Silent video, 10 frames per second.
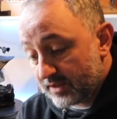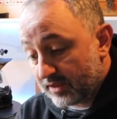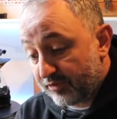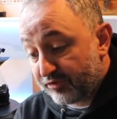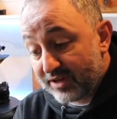
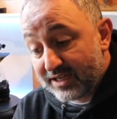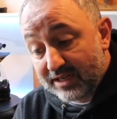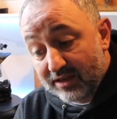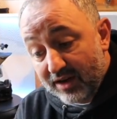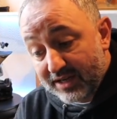The 3D
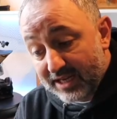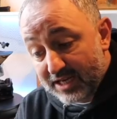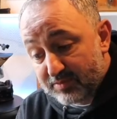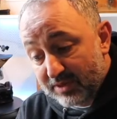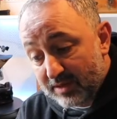lining
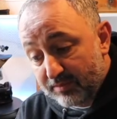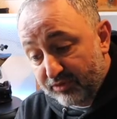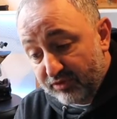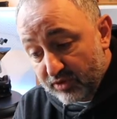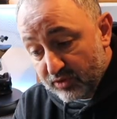has been
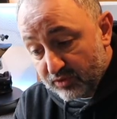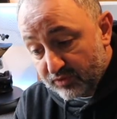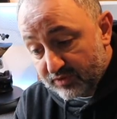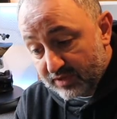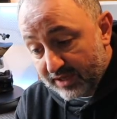
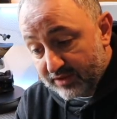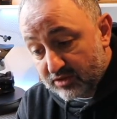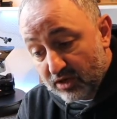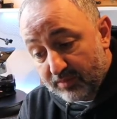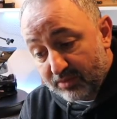improved and the
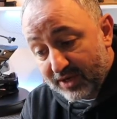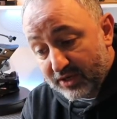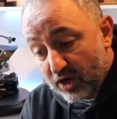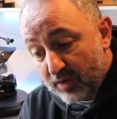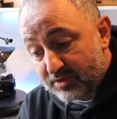top
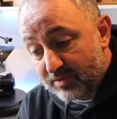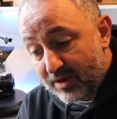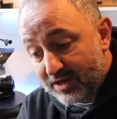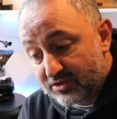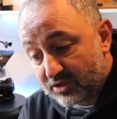liner
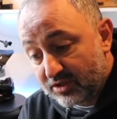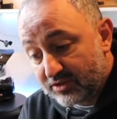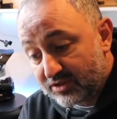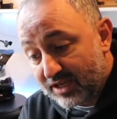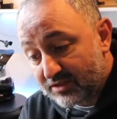optimized to
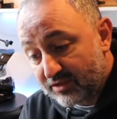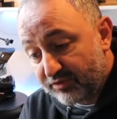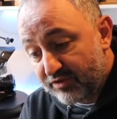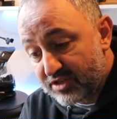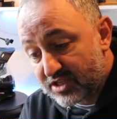conduct the
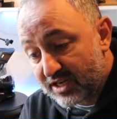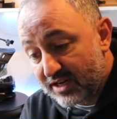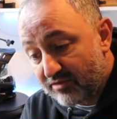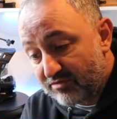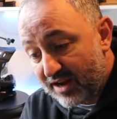fresh air
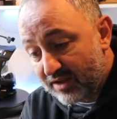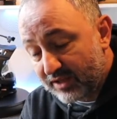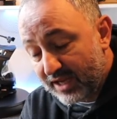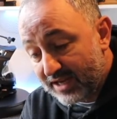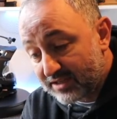around
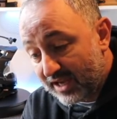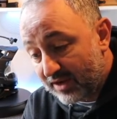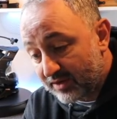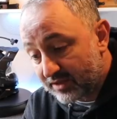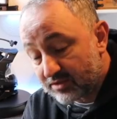the head
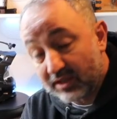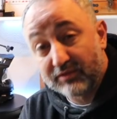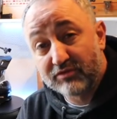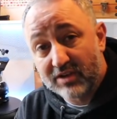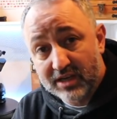counter. So
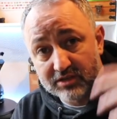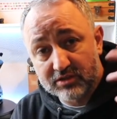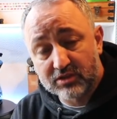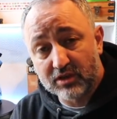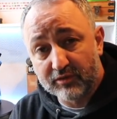they've really
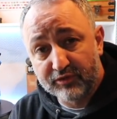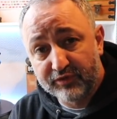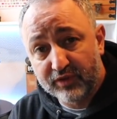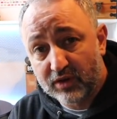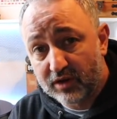just gone
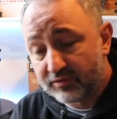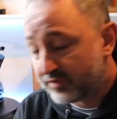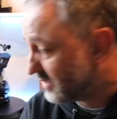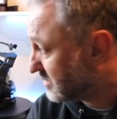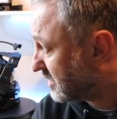full on
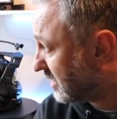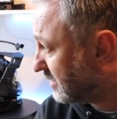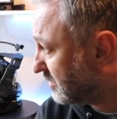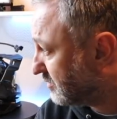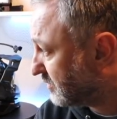for this
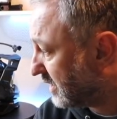kind of